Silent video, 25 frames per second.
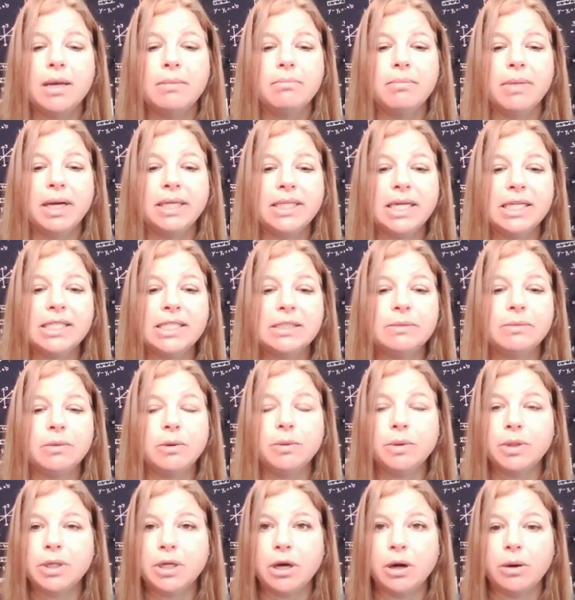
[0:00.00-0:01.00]
My decimal
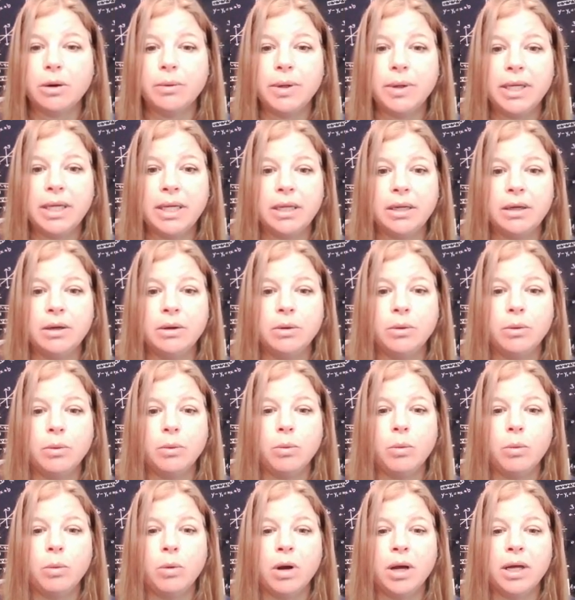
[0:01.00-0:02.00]
would go in
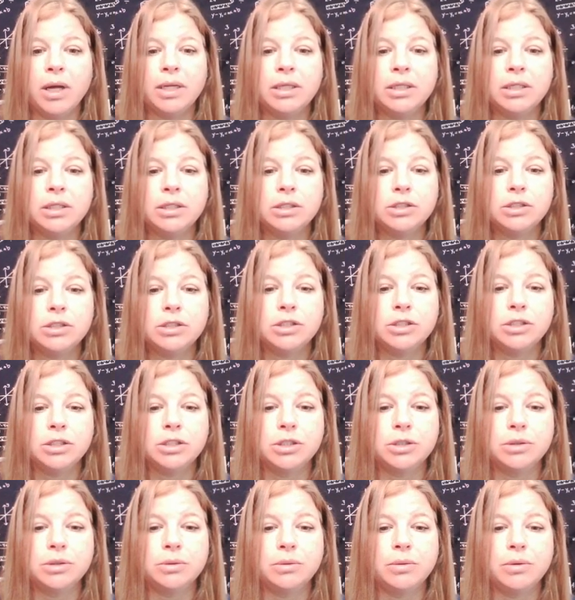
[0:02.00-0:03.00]
1,
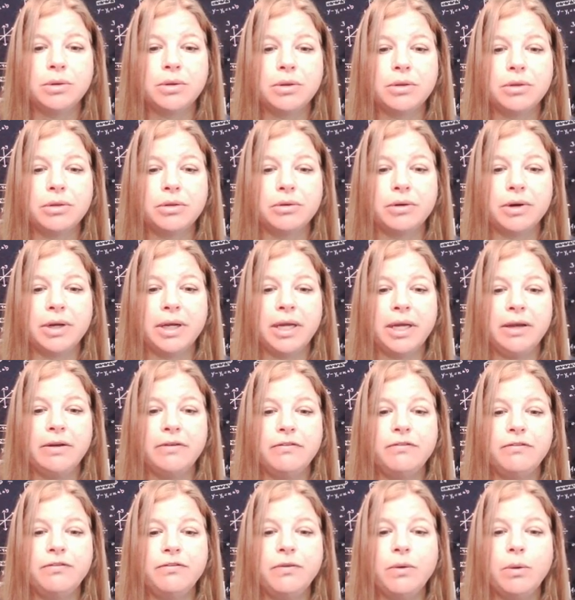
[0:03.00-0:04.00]
2, 3,
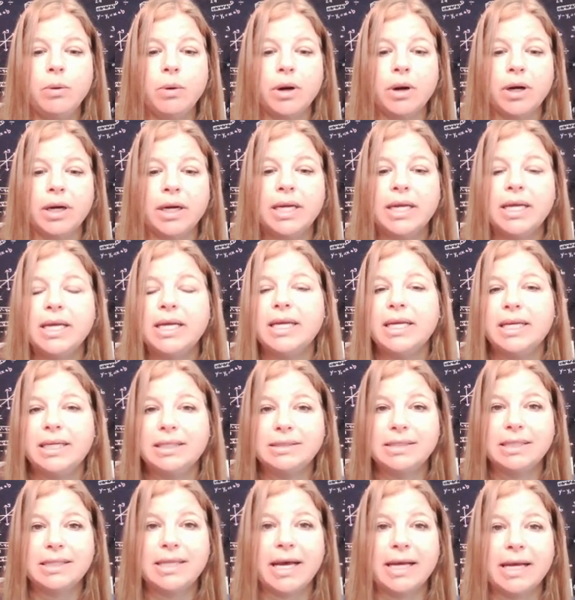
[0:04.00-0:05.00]
4
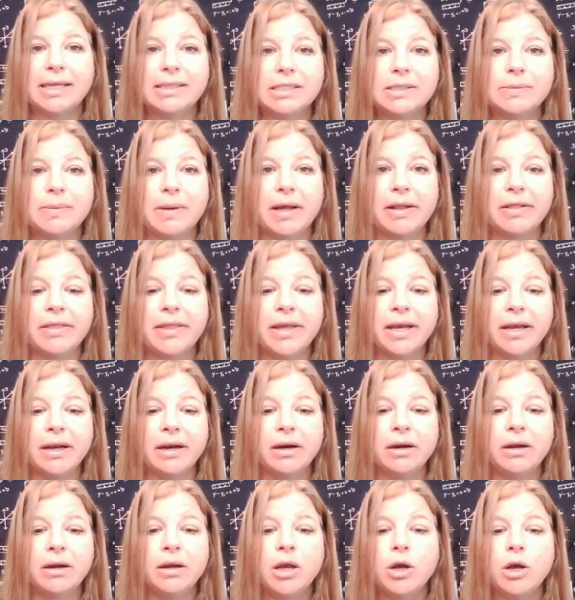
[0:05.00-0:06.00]
into that spot
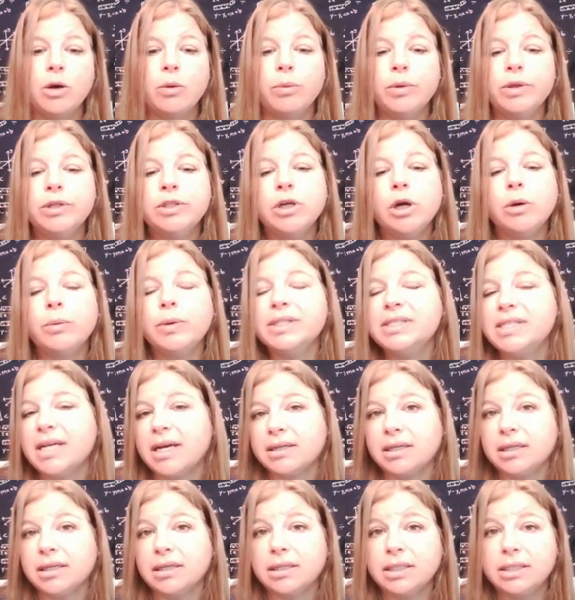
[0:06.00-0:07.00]
there. We know we
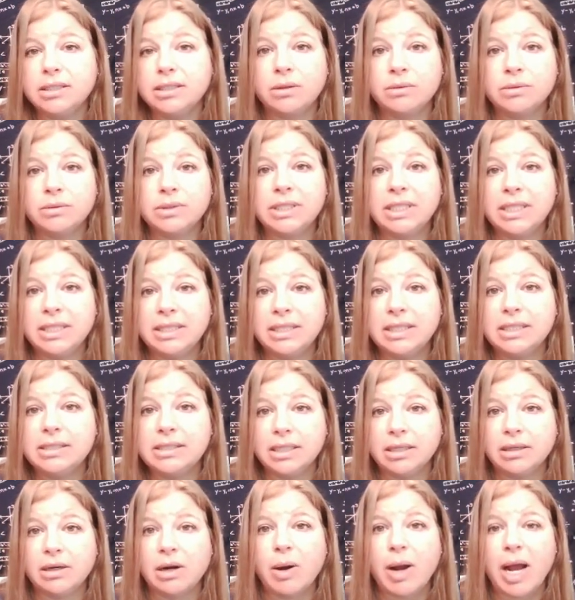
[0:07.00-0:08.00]
technically don't need the
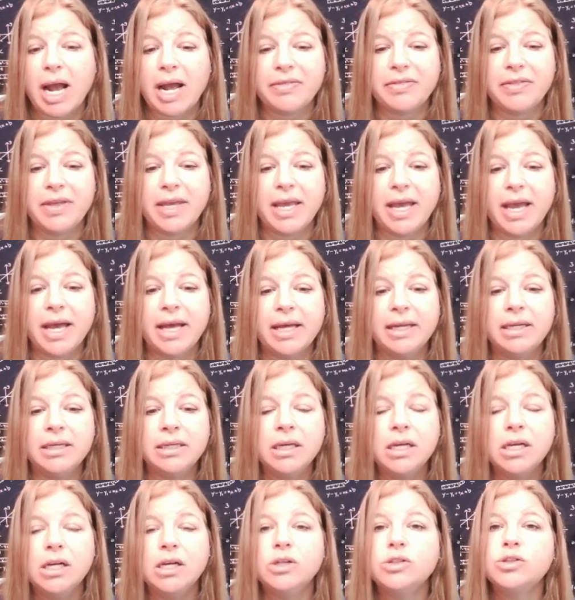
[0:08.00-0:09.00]
0 at the
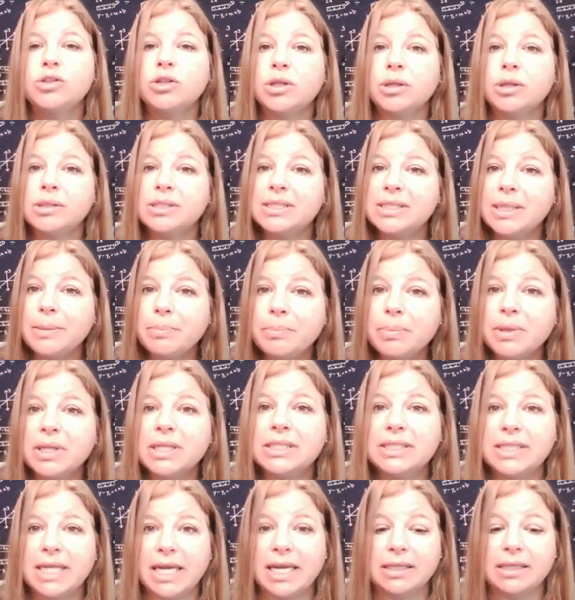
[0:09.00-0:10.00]
end, so the
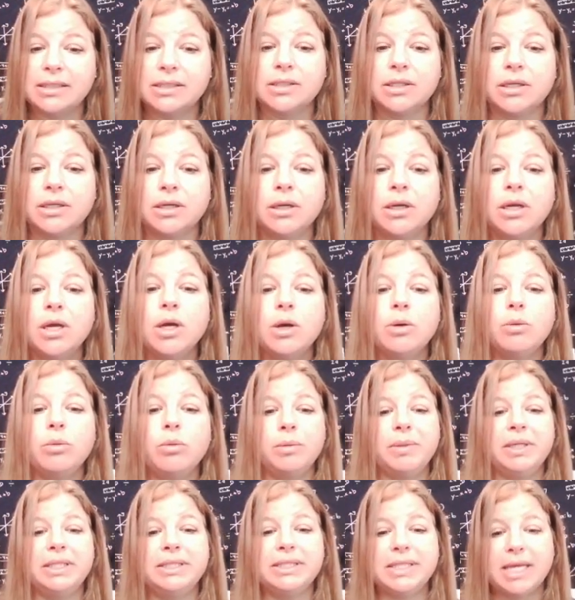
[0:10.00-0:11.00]
simplest answer
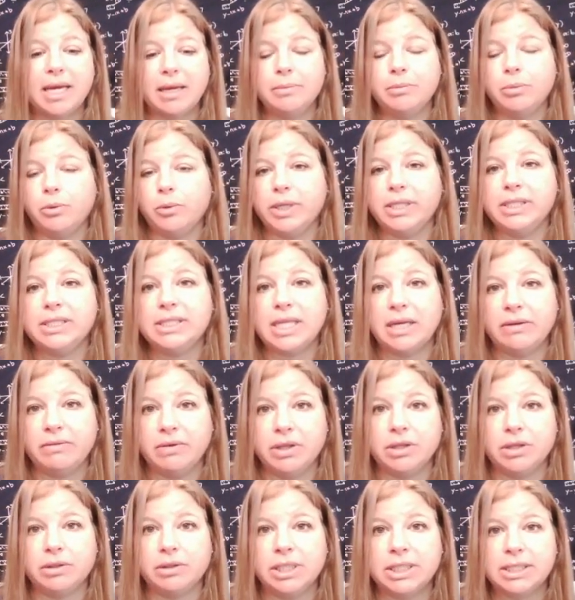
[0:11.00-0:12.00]
would be
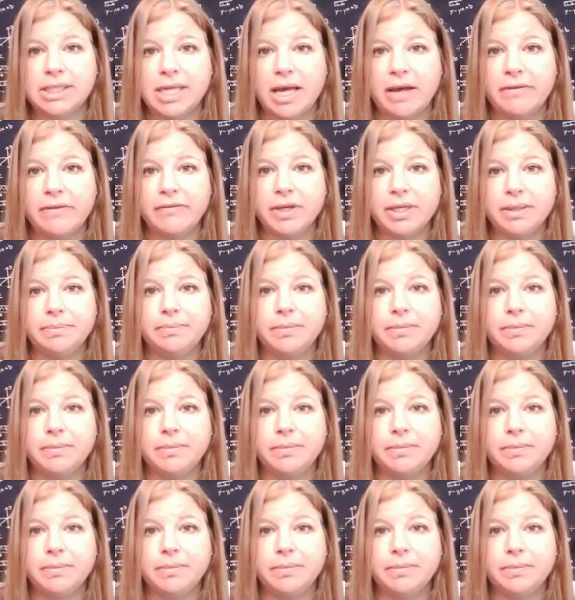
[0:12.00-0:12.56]
10.737.